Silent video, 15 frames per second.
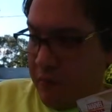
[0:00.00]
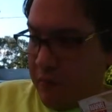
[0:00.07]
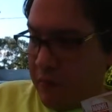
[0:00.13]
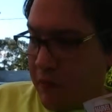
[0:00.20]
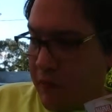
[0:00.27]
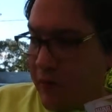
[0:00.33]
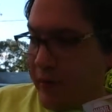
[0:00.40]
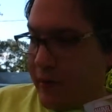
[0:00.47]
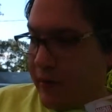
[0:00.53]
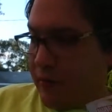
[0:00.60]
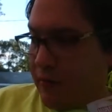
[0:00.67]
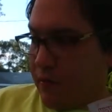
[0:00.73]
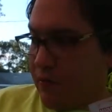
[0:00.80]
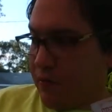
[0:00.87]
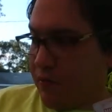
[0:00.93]
my
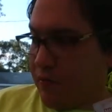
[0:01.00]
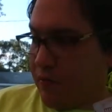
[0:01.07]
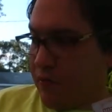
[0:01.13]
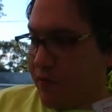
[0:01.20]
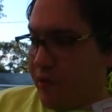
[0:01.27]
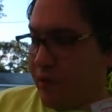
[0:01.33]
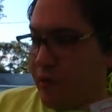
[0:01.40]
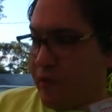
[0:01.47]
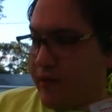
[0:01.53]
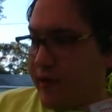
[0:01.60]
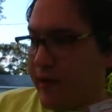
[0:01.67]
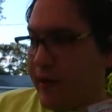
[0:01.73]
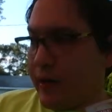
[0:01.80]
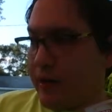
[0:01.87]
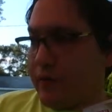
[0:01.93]
review of
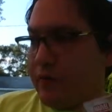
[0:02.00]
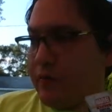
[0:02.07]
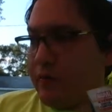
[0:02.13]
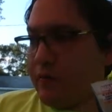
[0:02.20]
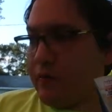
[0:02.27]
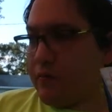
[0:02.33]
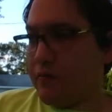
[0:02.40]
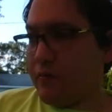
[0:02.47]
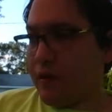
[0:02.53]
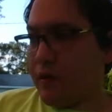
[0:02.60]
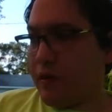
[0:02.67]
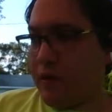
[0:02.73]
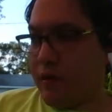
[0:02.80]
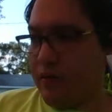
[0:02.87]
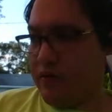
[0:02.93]
that.
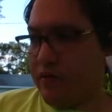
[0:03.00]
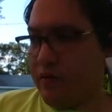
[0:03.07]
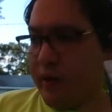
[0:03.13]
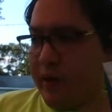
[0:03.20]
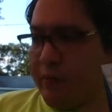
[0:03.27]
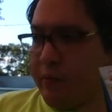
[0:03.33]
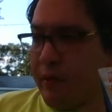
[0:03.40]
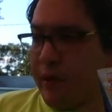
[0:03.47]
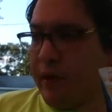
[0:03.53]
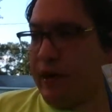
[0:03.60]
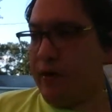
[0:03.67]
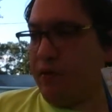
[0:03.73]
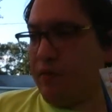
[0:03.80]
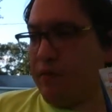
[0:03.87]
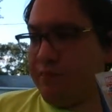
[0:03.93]
There was a big
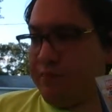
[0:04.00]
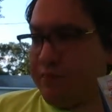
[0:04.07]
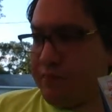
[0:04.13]
pile